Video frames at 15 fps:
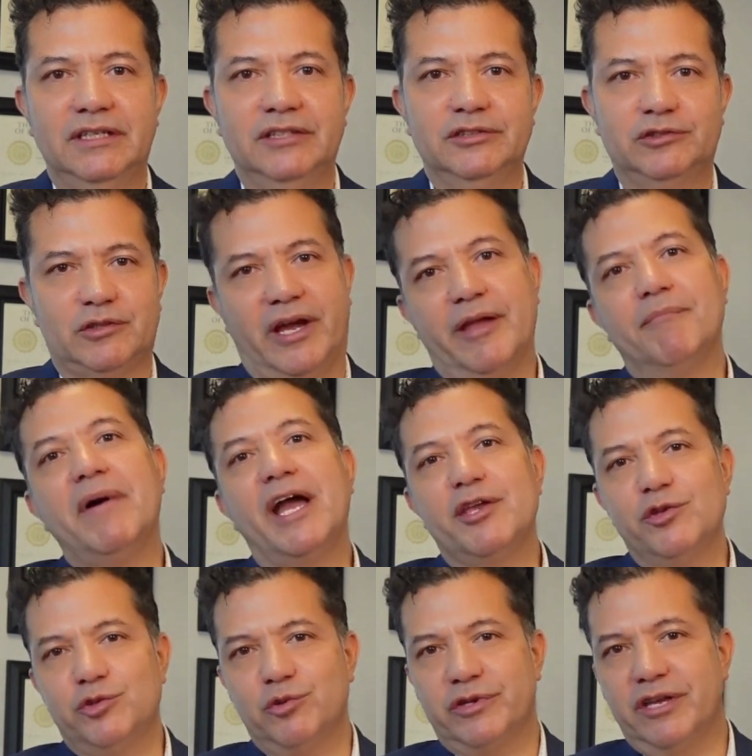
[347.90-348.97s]
So I invite
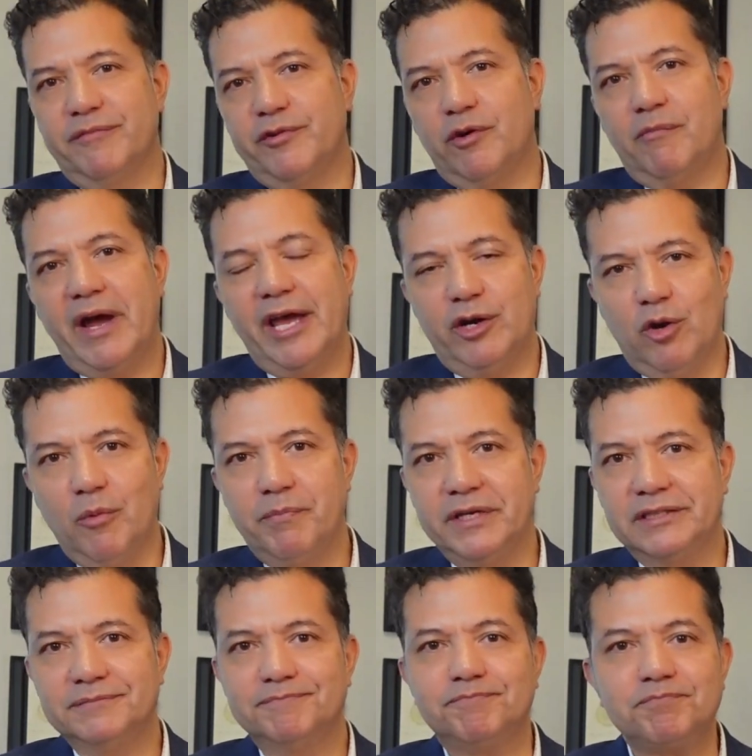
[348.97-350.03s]
you to keep your mind
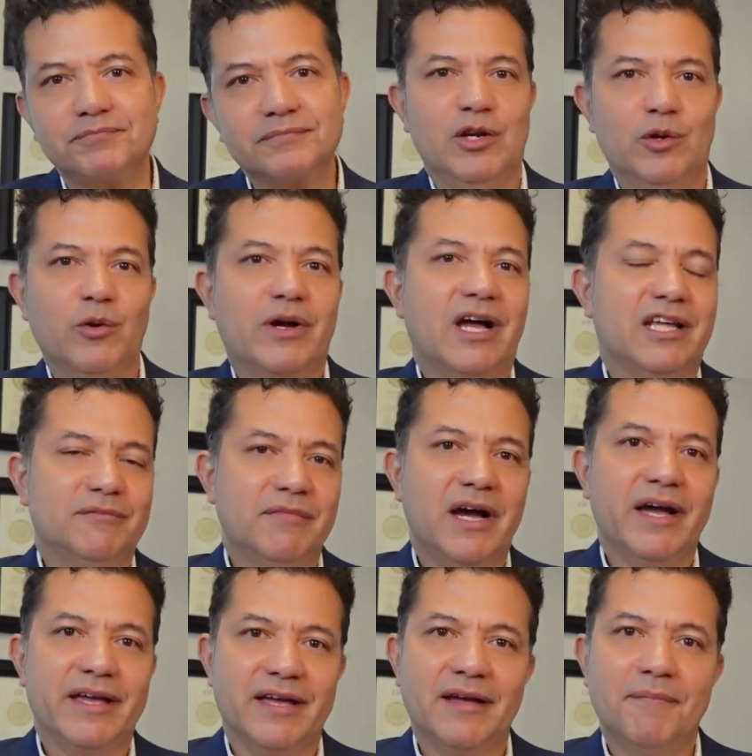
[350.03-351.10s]
open. Look at
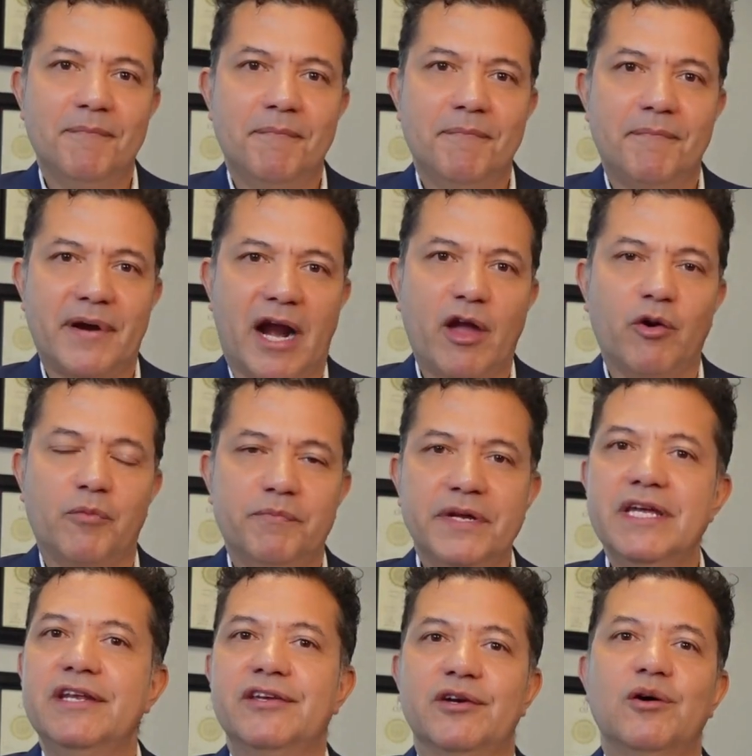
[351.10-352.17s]
my prior
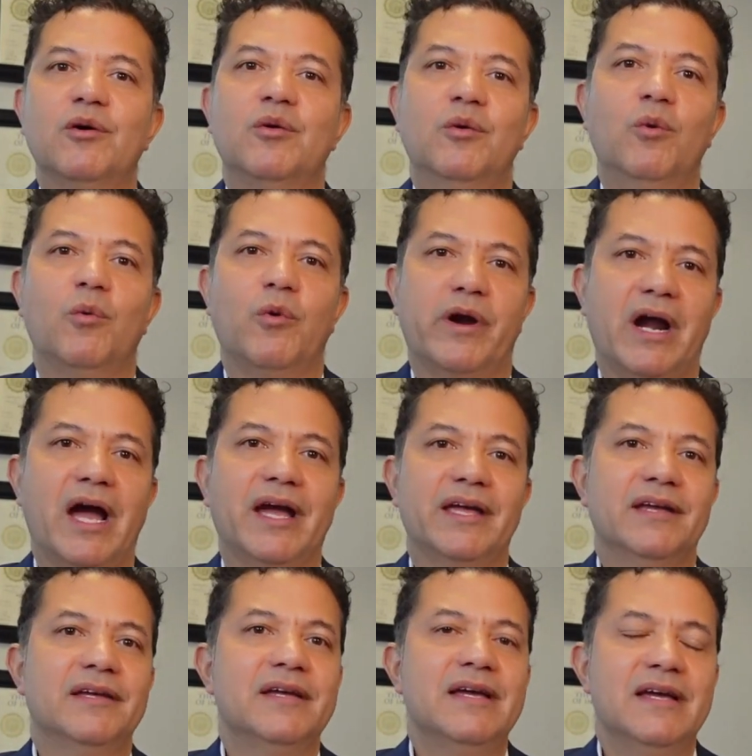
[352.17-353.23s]
video where
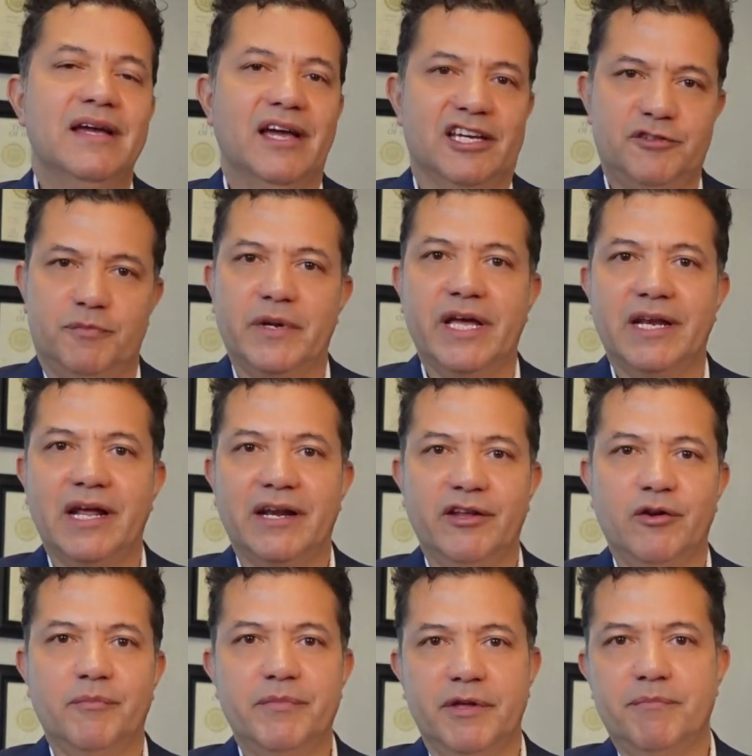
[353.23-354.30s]
I explain a
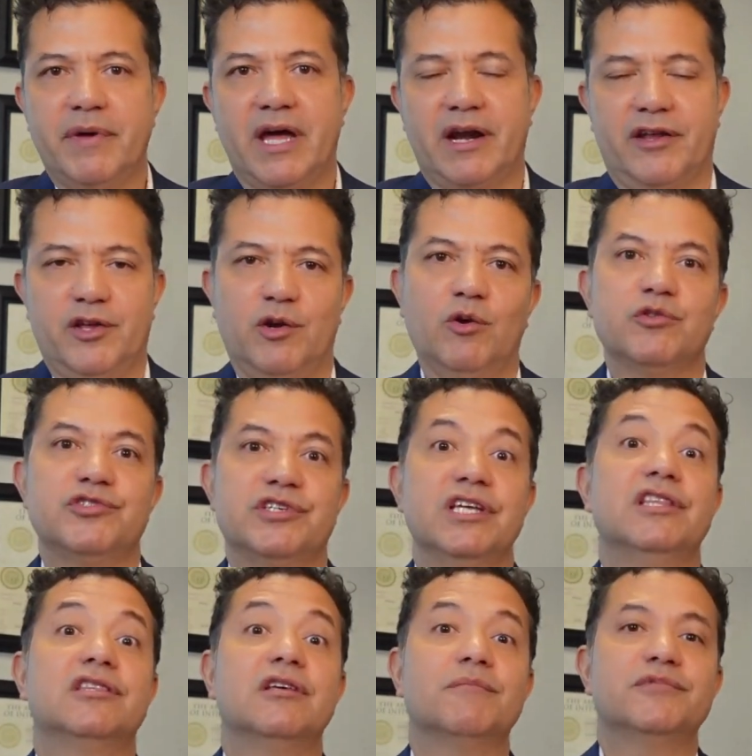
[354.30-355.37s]
little bit better, you know,
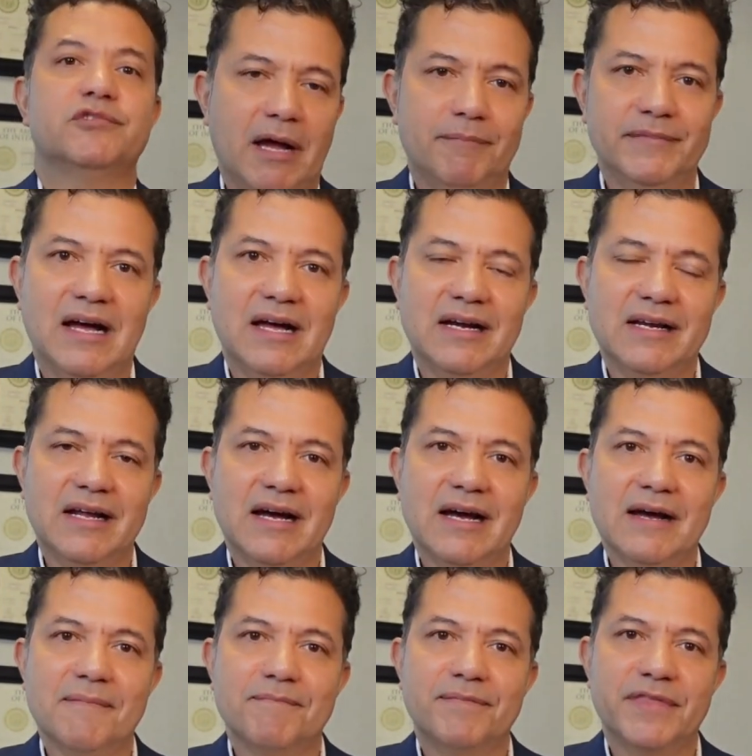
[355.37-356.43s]
symptoms and
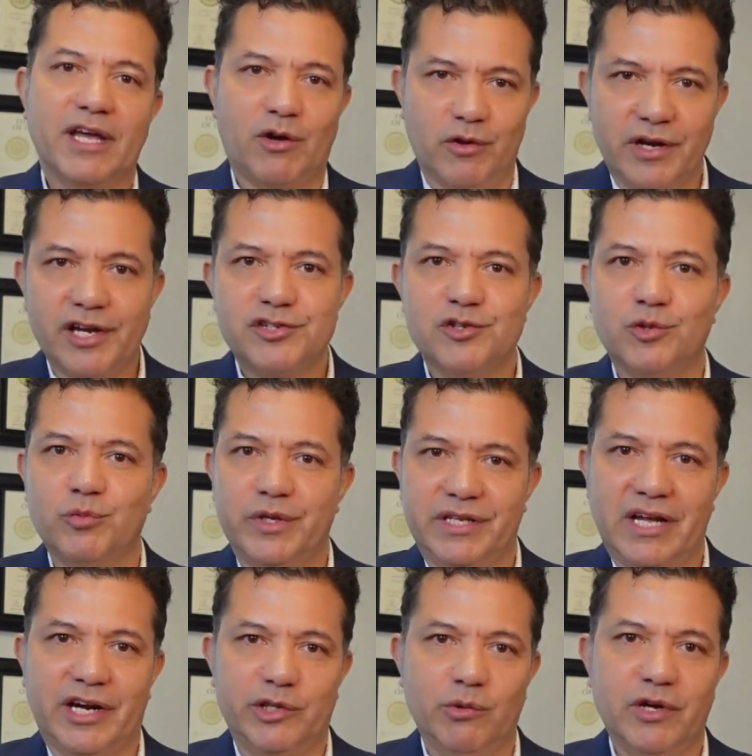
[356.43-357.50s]
uh, the connection with
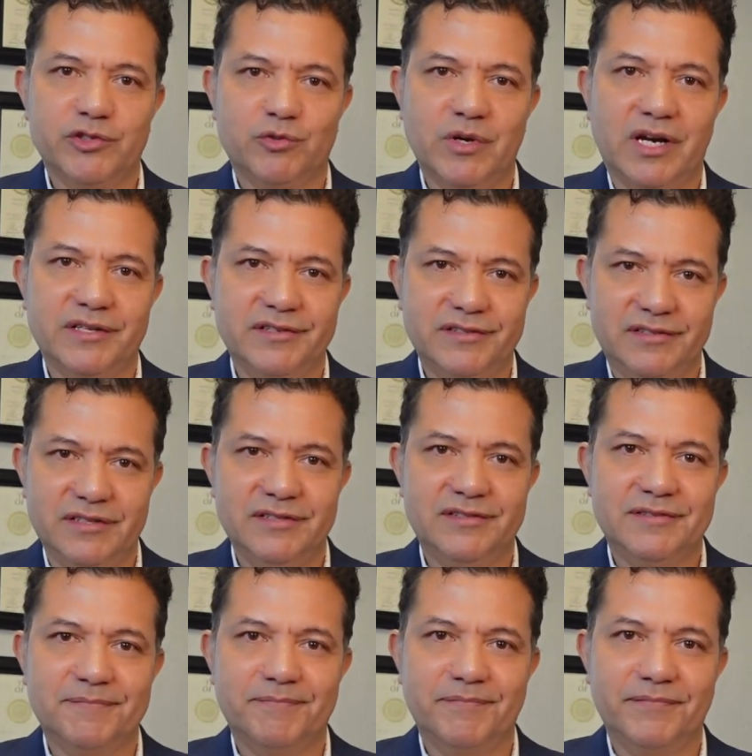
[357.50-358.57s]
cardiovascular
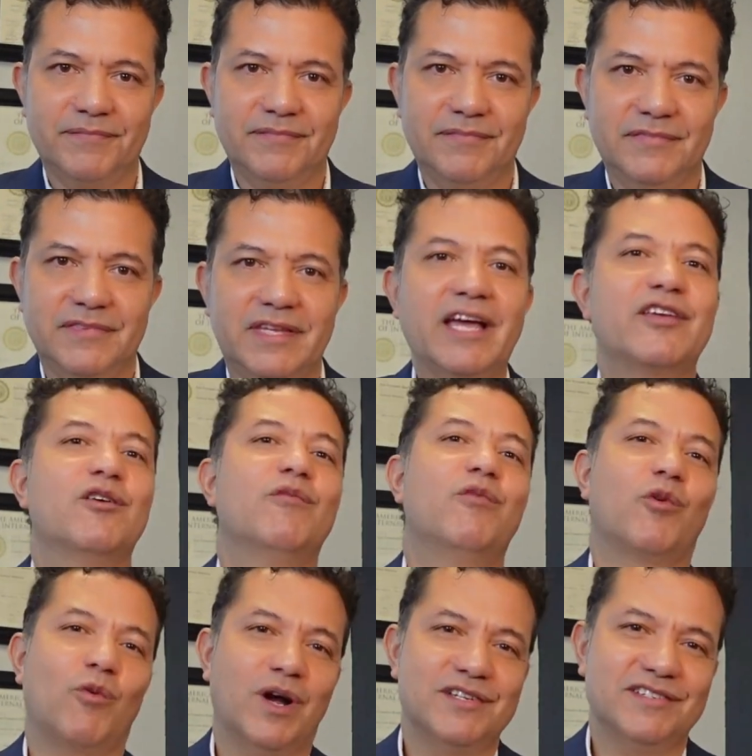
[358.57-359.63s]
disease. Thank you
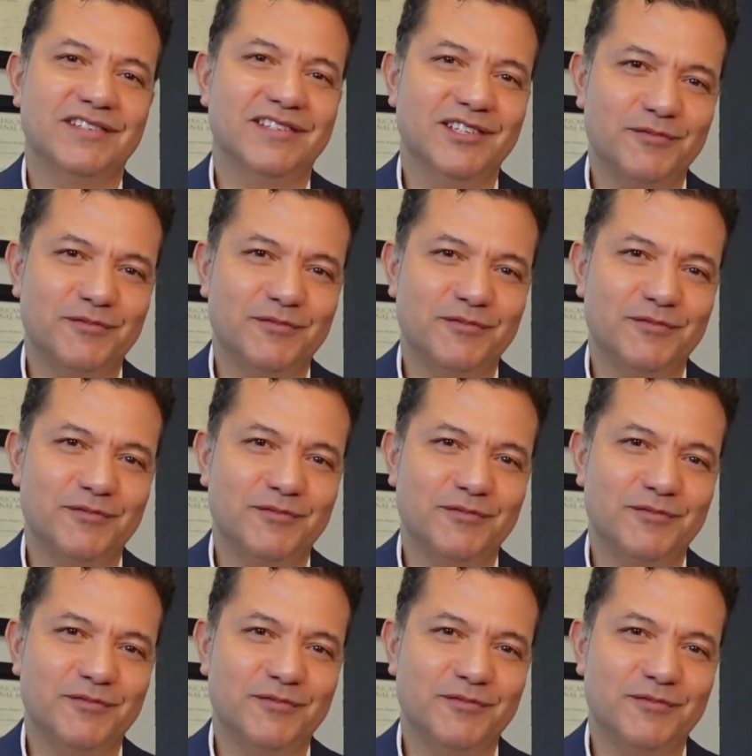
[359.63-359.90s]
for watching this